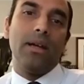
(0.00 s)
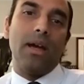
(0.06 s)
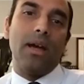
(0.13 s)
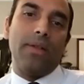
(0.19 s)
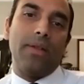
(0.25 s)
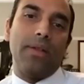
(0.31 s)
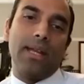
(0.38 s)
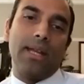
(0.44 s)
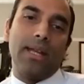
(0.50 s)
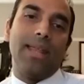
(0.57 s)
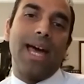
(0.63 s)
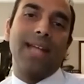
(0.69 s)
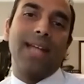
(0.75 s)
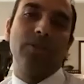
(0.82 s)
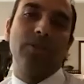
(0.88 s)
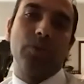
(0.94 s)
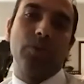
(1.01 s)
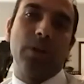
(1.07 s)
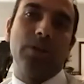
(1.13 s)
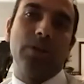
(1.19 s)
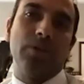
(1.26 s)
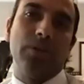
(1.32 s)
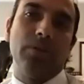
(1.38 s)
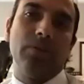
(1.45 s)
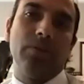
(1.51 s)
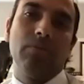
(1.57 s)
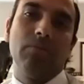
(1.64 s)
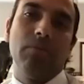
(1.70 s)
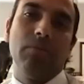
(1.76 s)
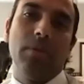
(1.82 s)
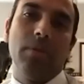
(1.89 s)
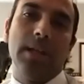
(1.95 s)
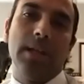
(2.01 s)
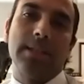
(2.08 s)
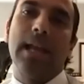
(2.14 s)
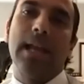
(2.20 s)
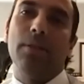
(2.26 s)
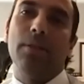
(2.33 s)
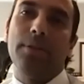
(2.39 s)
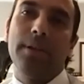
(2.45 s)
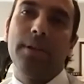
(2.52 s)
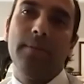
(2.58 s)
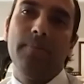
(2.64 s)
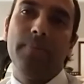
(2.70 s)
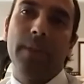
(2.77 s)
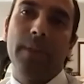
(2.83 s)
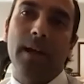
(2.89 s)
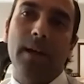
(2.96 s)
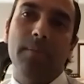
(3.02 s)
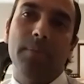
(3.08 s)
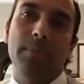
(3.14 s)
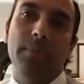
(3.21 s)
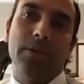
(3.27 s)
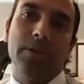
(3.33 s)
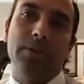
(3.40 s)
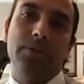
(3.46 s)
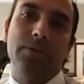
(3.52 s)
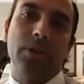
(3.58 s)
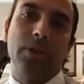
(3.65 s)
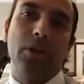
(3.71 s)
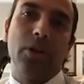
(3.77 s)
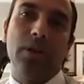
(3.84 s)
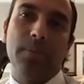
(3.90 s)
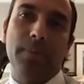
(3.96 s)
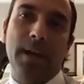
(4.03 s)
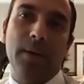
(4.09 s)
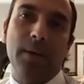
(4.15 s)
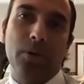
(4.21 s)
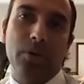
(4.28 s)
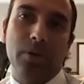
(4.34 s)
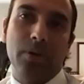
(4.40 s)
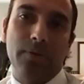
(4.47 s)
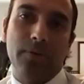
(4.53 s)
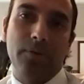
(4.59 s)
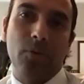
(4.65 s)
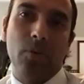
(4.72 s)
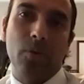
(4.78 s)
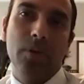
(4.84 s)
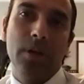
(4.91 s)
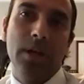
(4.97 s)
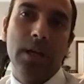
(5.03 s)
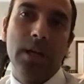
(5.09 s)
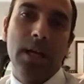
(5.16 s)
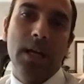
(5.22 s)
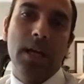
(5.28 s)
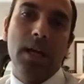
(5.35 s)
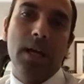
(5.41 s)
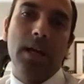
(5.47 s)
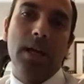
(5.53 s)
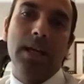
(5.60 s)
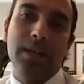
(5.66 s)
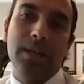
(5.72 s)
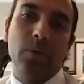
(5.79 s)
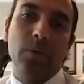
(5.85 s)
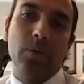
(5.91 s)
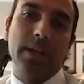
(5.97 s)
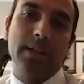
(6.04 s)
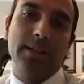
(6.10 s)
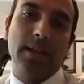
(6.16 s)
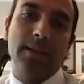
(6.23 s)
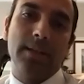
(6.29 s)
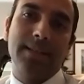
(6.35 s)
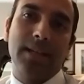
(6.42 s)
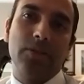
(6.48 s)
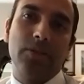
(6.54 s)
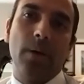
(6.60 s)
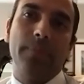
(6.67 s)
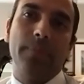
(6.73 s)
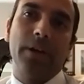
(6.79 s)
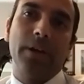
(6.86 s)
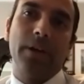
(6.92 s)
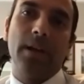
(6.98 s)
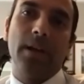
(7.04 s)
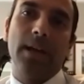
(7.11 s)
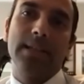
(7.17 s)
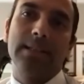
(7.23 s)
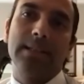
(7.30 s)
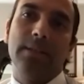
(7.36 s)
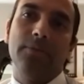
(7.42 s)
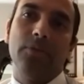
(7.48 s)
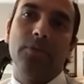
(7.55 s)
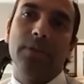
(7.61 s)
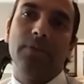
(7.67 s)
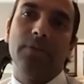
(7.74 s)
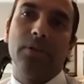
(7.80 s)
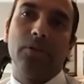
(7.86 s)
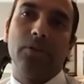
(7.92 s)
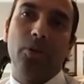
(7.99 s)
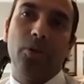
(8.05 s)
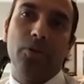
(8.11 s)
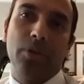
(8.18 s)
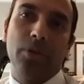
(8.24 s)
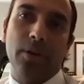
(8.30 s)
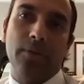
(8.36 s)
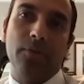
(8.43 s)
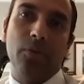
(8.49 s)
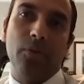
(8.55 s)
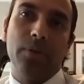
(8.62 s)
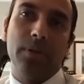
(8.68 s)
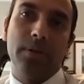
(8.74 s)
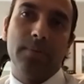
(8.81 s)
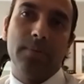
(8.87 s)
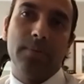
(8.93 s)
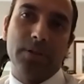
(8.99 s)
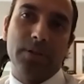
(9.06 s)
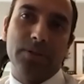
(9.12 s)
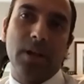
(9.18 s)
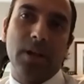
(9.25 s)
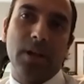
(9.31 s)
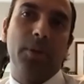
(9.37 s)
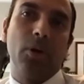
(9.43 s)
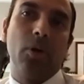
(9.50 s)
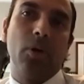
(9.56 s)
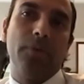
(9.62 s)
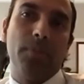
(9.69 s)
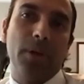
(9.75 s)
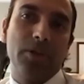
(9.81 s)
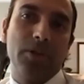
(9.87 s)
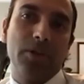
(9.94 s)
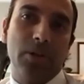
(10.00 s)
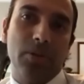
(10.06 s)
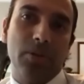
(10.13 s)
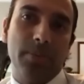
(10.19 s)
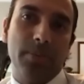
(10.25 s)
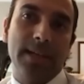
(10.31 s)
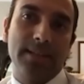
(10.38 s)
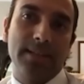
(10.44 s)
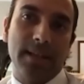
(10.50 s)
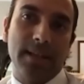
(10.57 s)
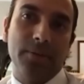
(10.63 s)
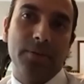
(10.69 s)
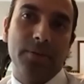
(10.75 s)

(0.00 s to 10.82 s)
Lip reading: I think in that situation it's healthy because you can only pay what you can afford. Equally, it does set you up very nicely for dividend growth going forward because you're coming off a much lower base now.